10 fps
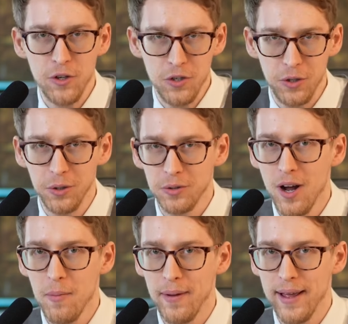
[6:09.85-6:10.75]

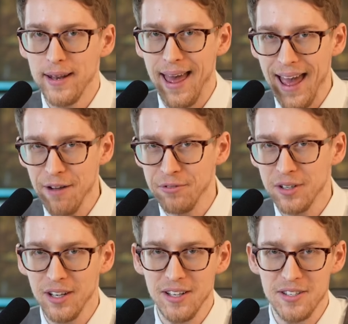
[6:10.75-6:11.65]
Europe and
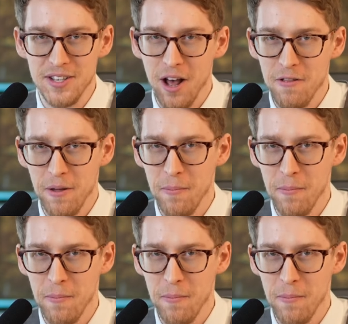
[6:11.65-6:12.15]
Africa and South